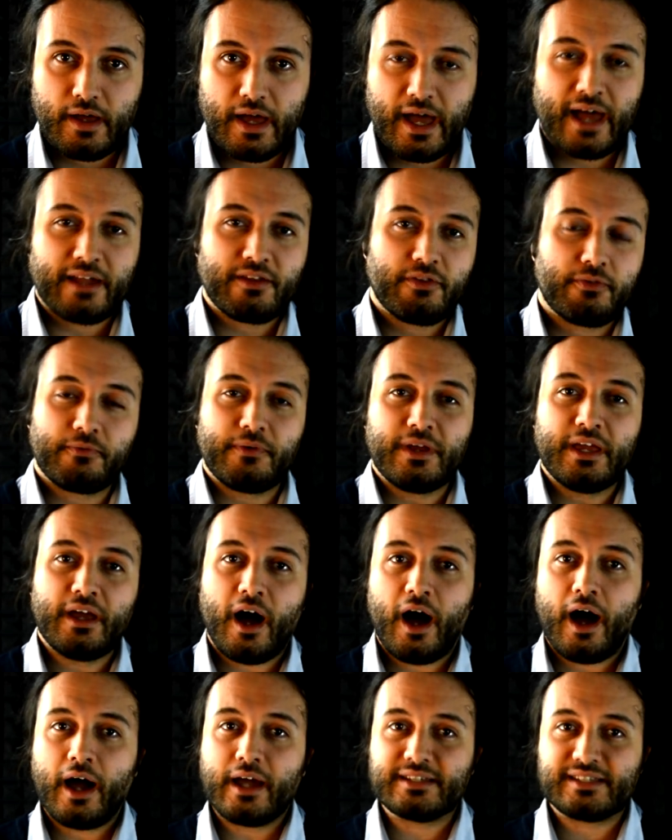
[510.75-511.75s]
add three
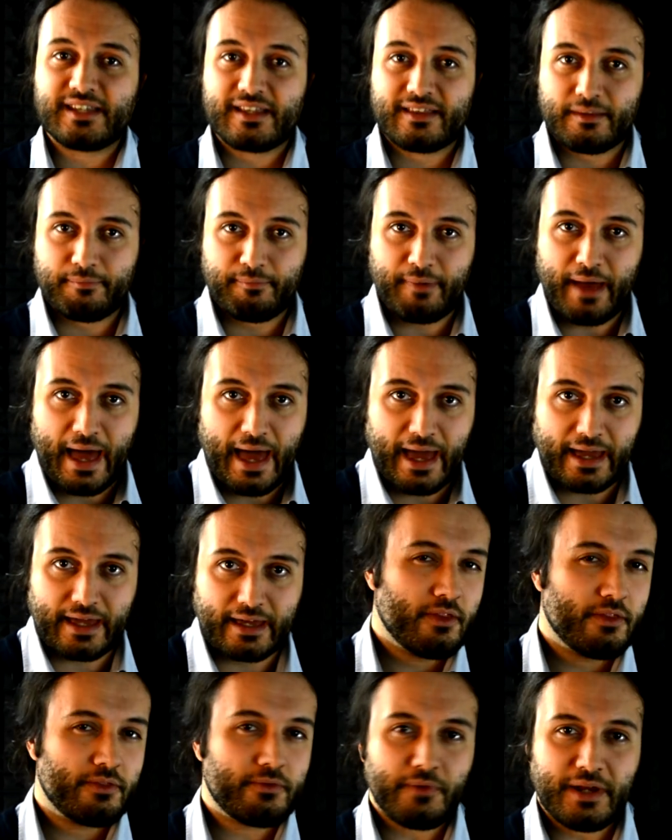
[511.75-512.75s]
eyes at the
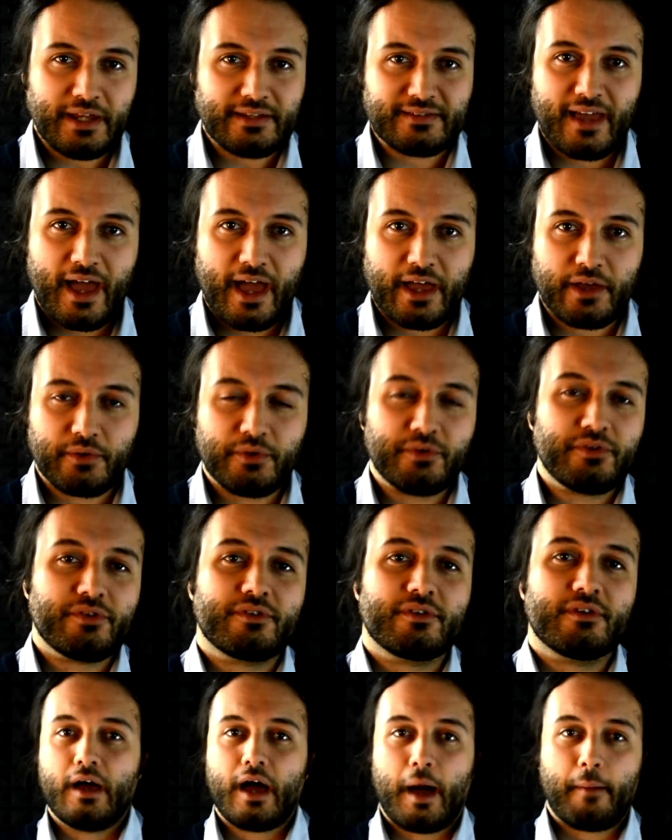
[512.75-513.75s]
back, three tails,